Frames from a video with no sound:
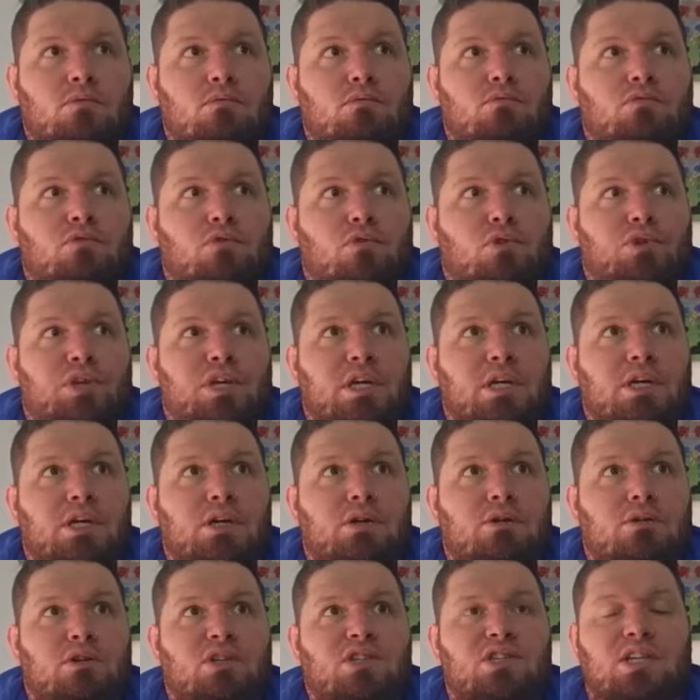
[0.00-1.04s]
for the
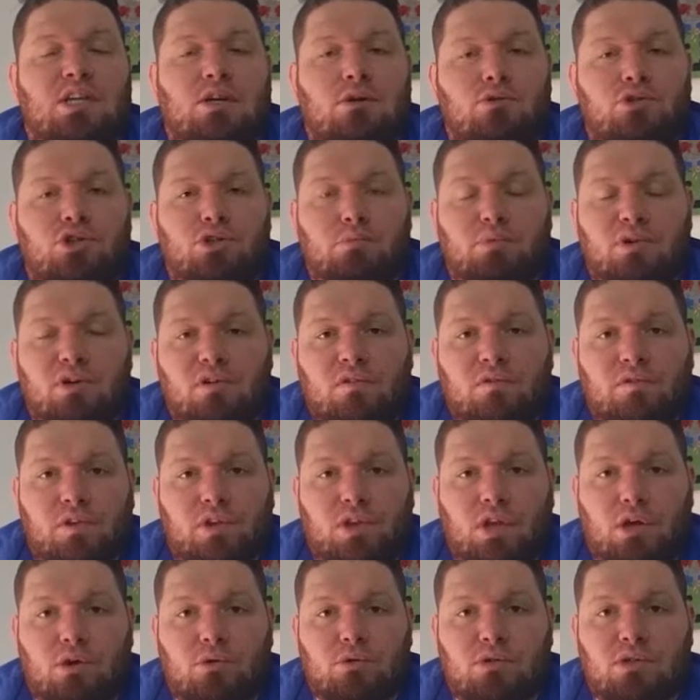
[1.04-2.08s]
nostalgia bug for
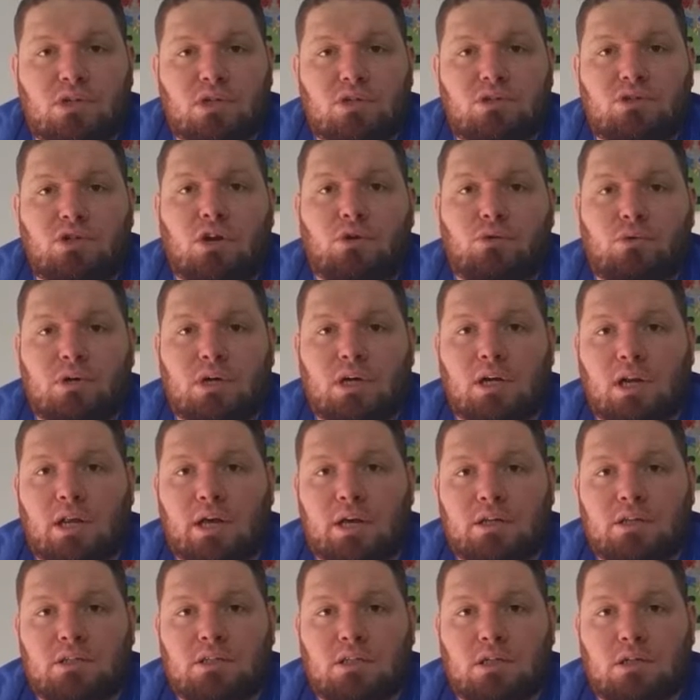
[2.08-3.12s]
those that don't
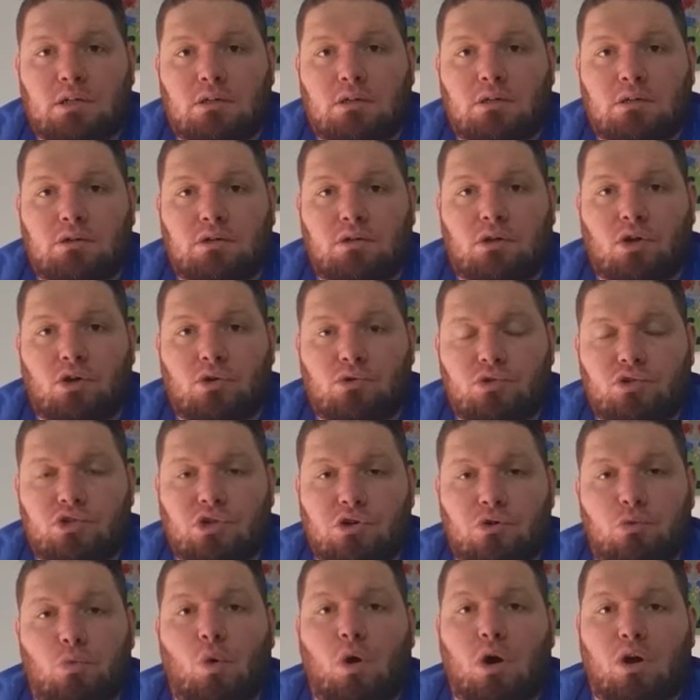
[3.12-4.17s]
collect and those
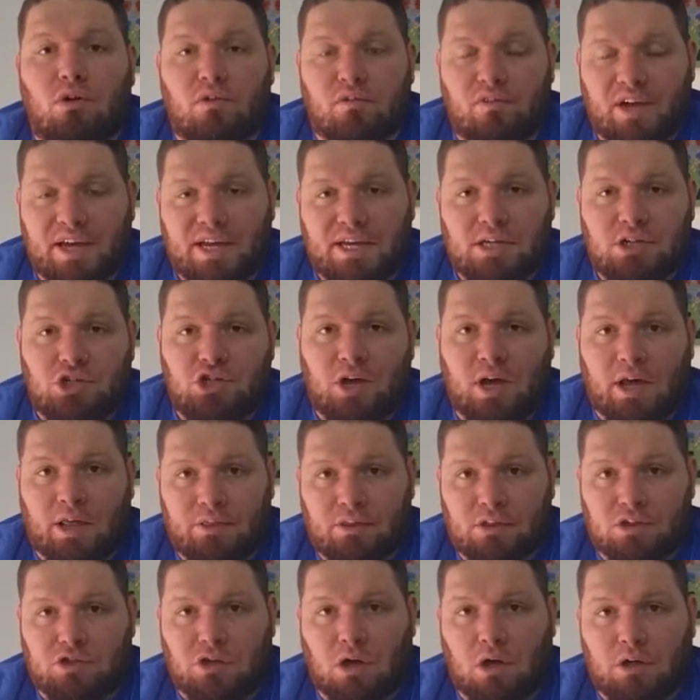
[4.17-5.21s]
who were of age at
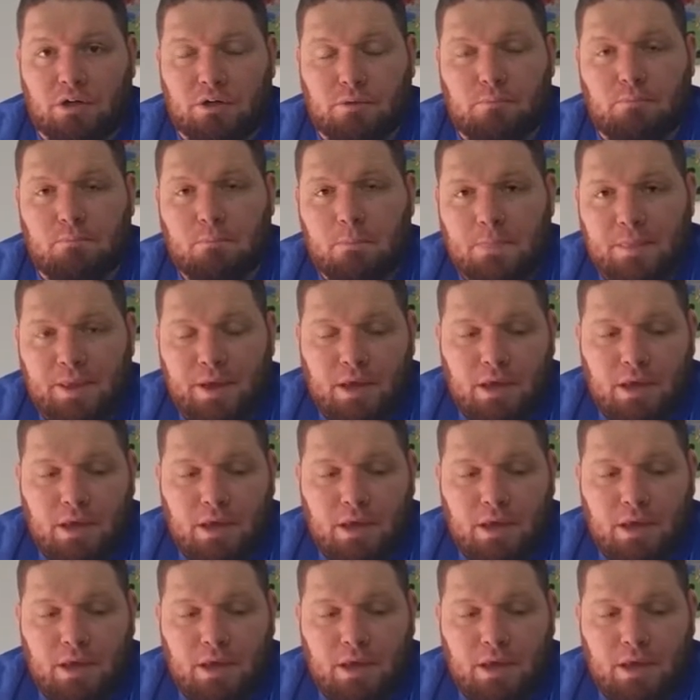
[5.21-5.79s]
the time